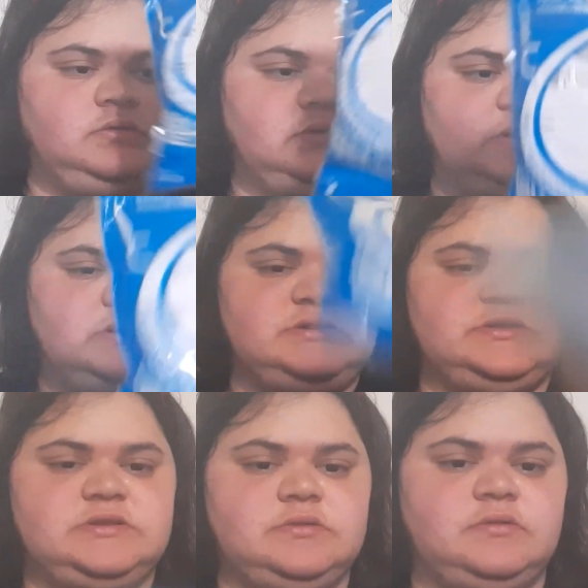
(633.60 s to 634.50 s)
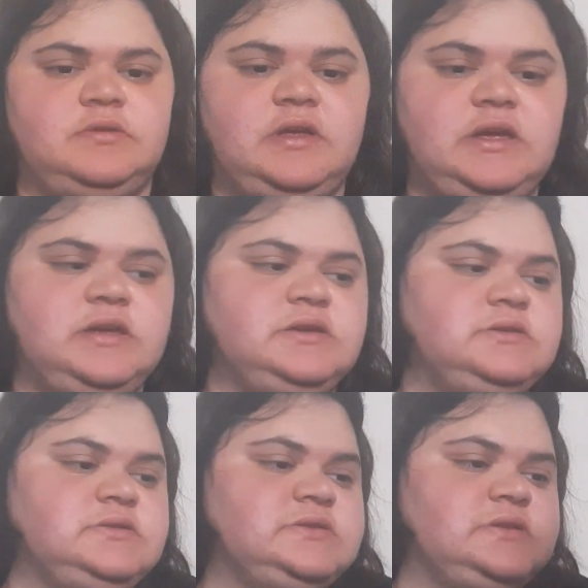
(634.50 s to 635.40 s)
these two
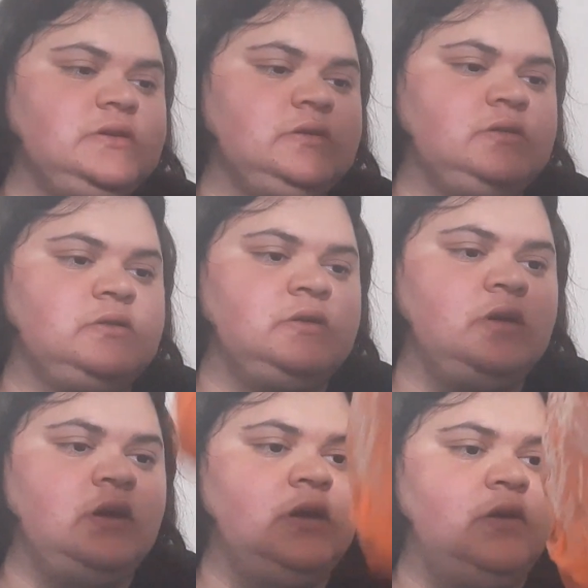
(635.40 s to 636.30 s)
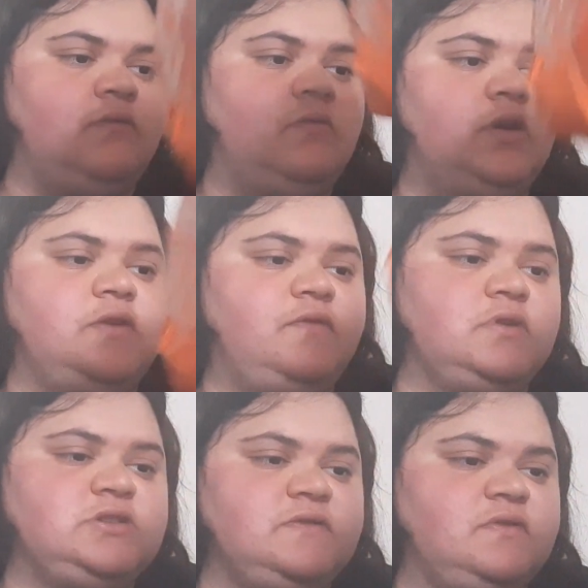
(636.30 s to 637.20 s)
things. One of
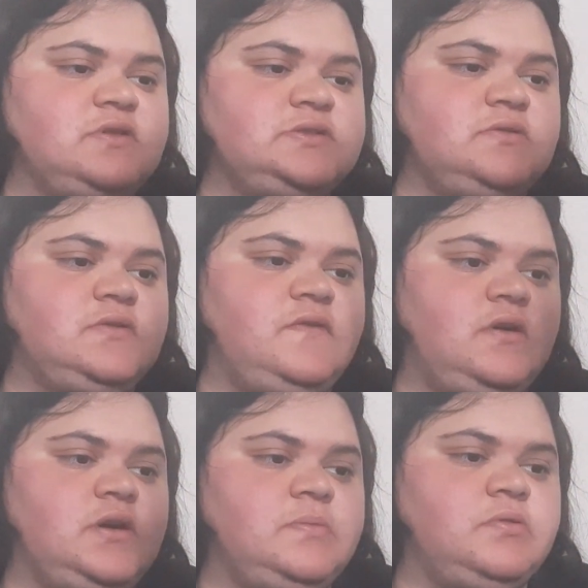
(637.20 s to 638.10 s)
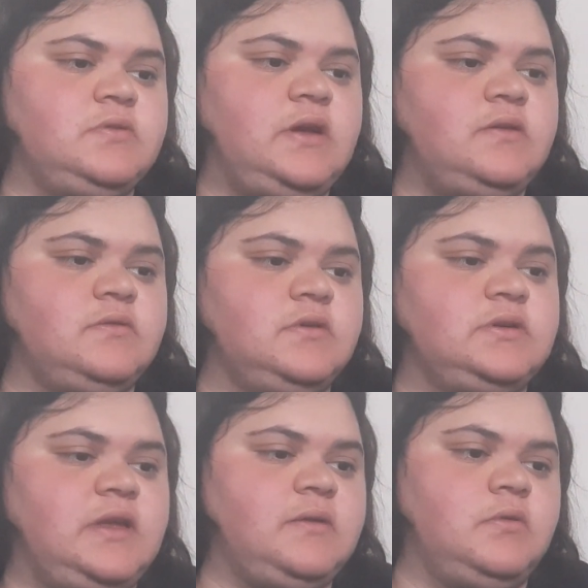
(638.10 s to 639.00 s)
which I've sort of already pulled out and
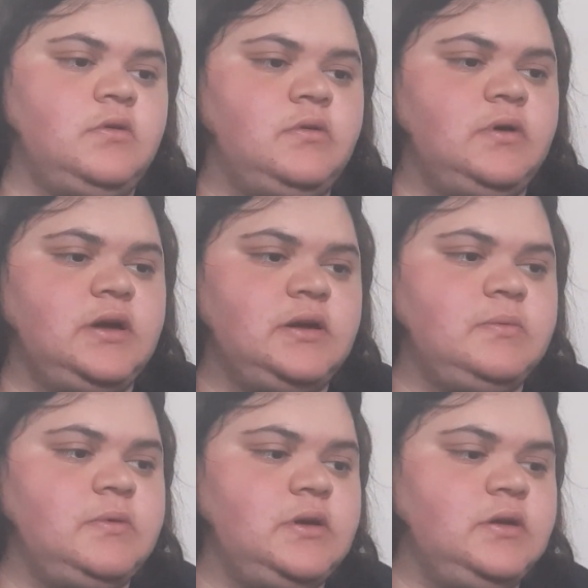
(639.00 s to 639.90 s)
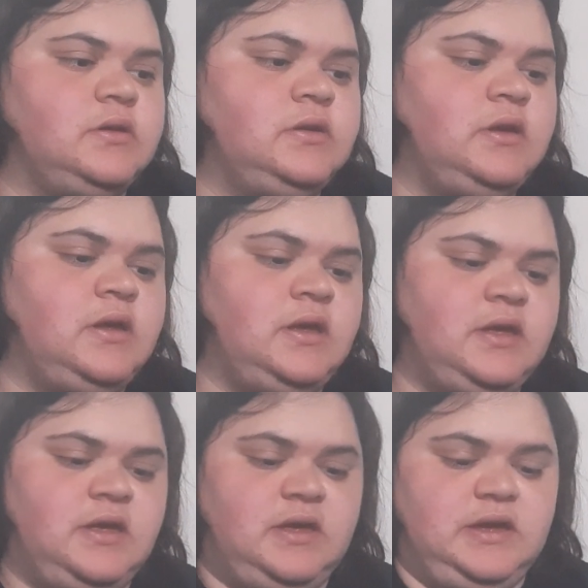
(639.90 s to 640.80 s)
looked at real quick, but
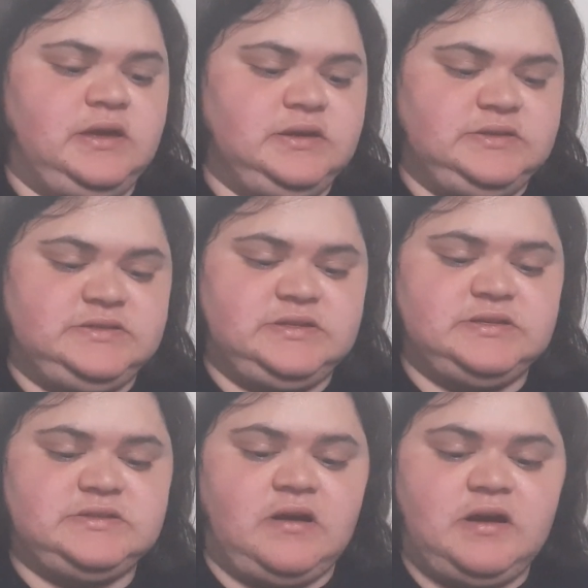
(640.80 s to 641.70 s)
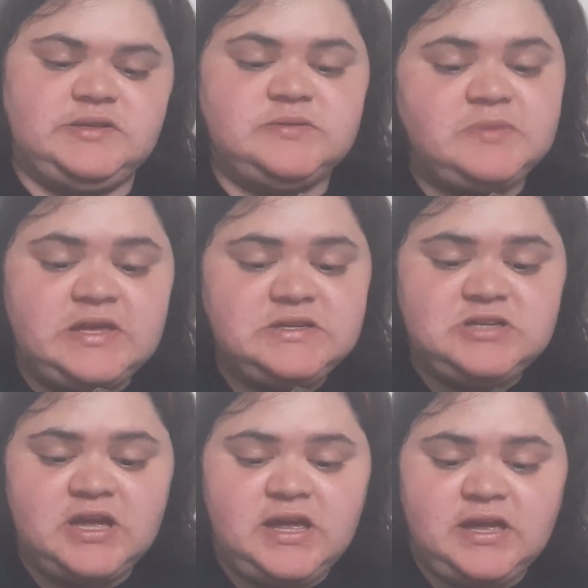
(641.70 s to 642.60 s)
it's this awesome
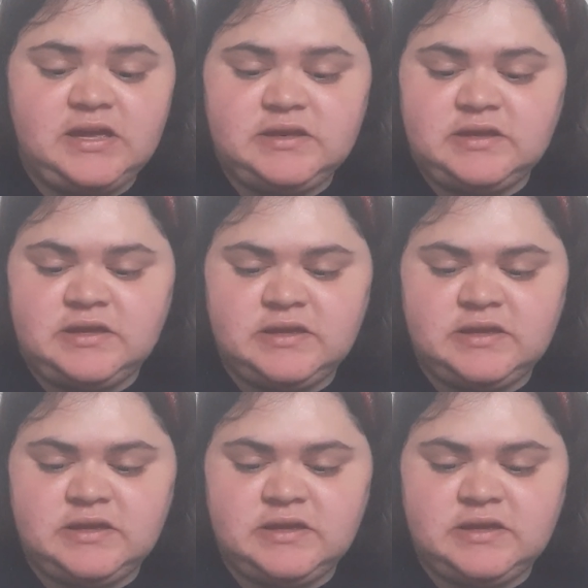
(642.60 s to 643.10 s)
keychain